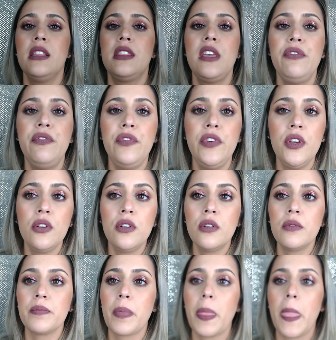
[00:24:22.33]
They
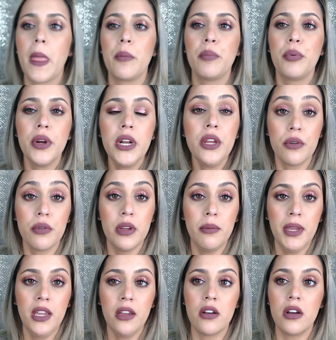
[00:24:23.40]
feel pretty
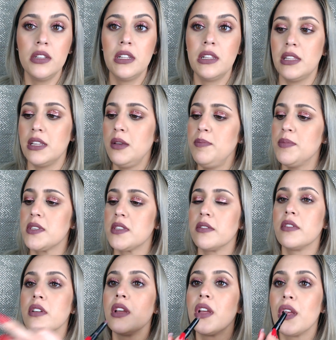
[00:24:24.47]
creamy on the lips,
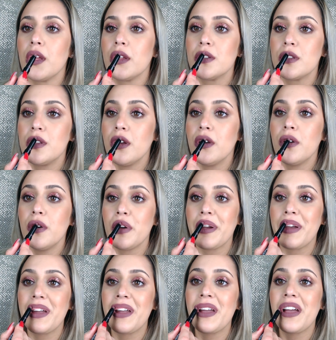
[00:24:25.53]
so
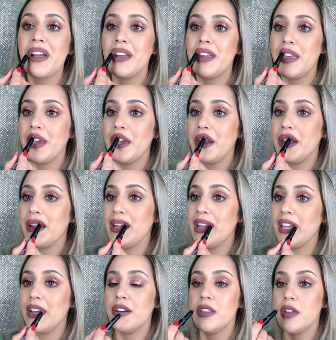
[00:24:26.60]
I can
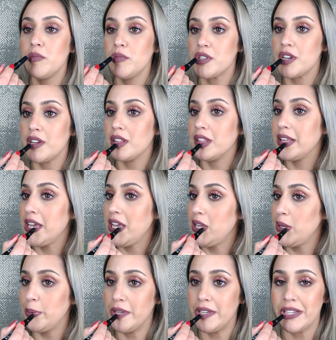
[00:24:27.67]
layer them, which I
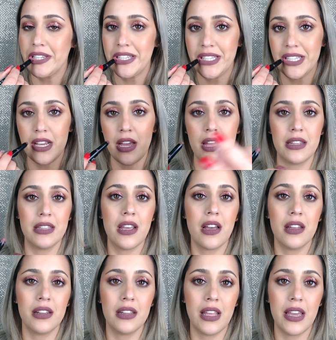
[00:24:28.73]
like because
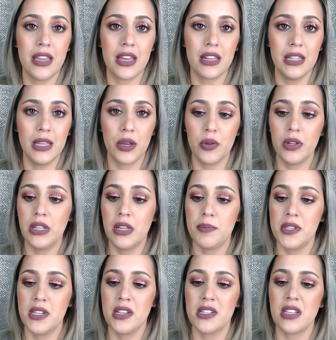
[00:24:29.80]
not like liquid
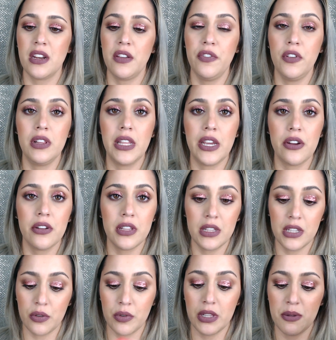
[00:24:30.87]
lipsticks that if you layer the
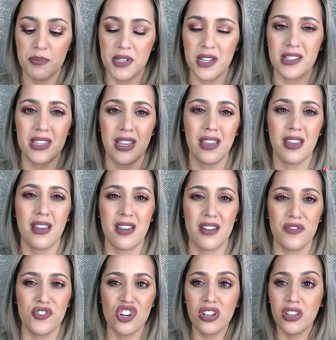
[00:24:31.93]
liquid lipsticks, they get kind
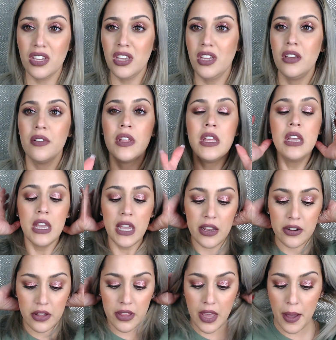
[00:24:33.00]
of chunky and
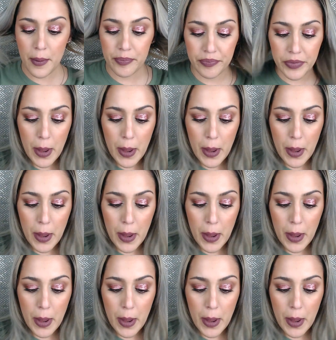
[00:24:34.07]
all that.